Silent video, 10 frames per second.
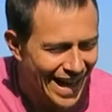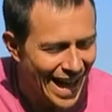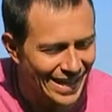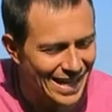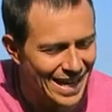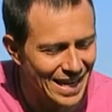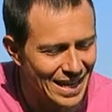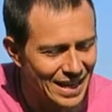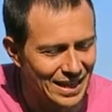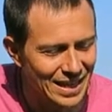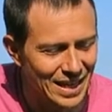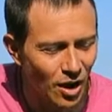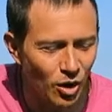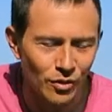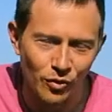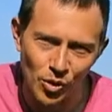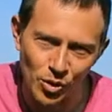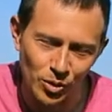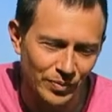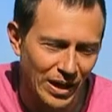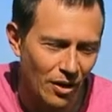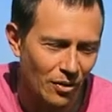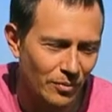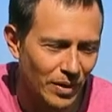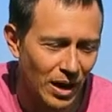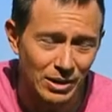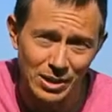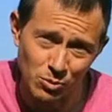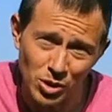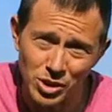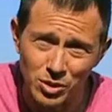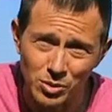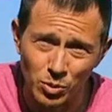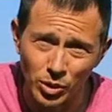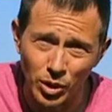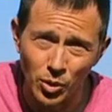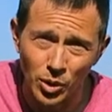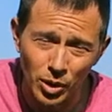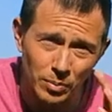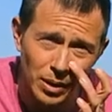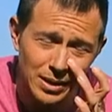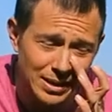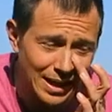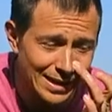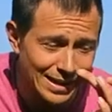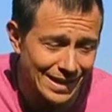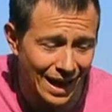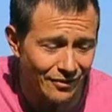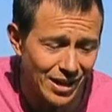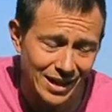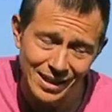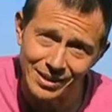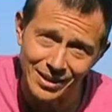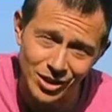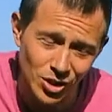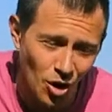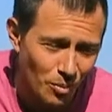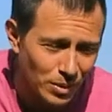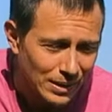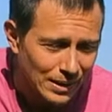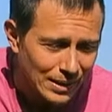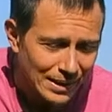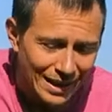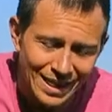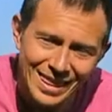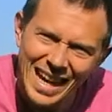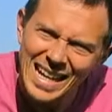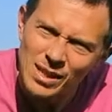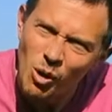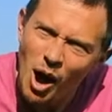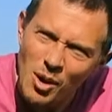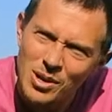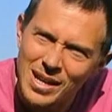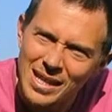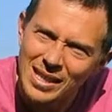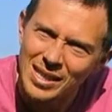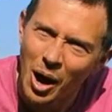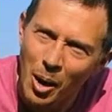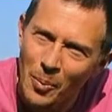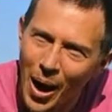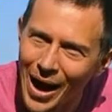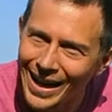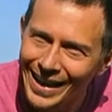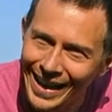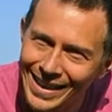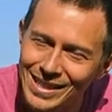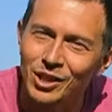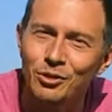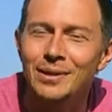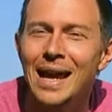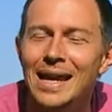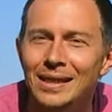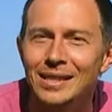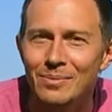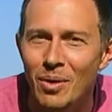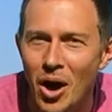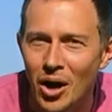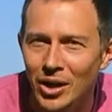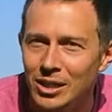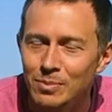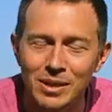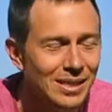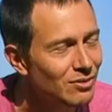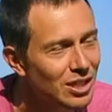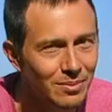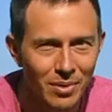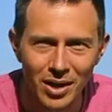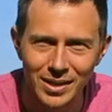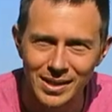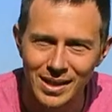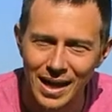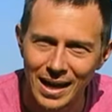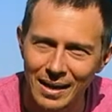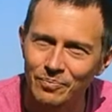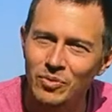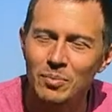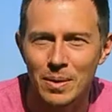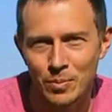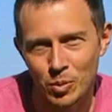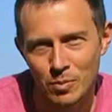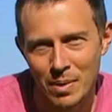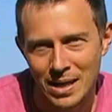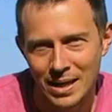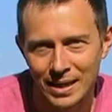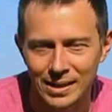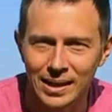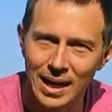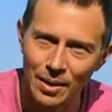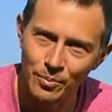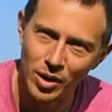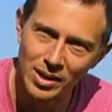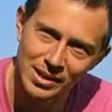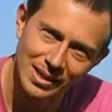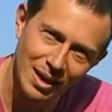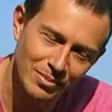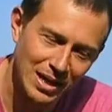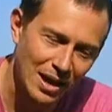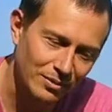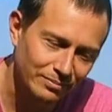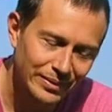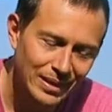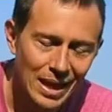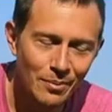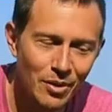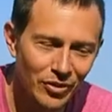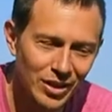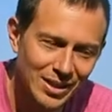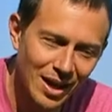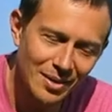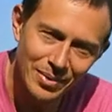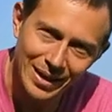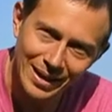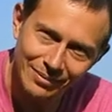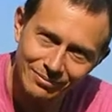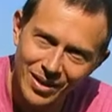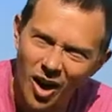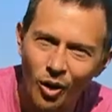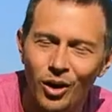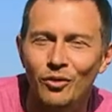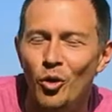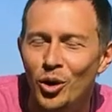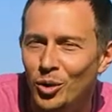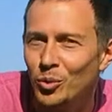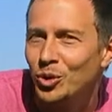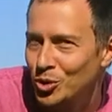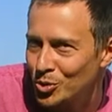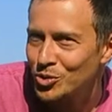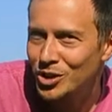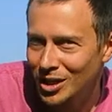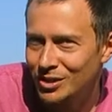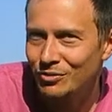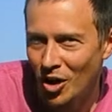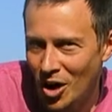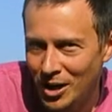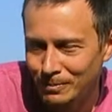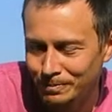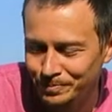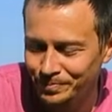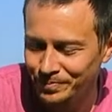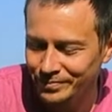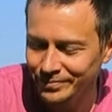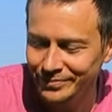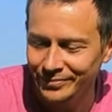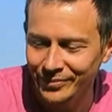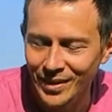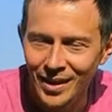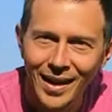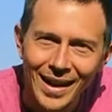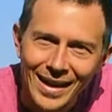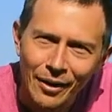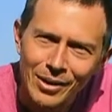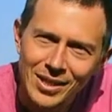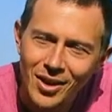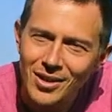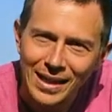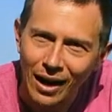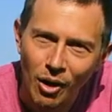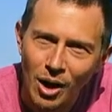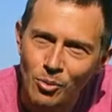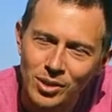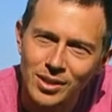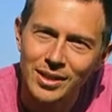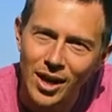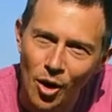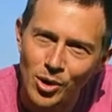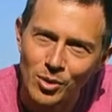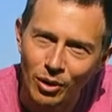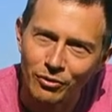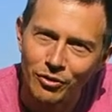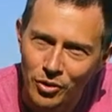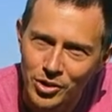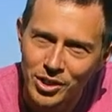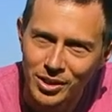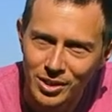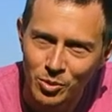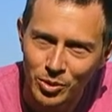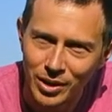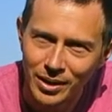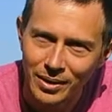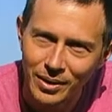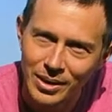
And here the olive oil. Now, I did want to use walnut oil, but they didn't have any in the shop. And that is why we need to start buying it, to create the demand, because if the demand is there, people will make it and prices come down. But for the time being, olive oil will do just fine. Now, it turns out I wasn't the only one foraging this morning.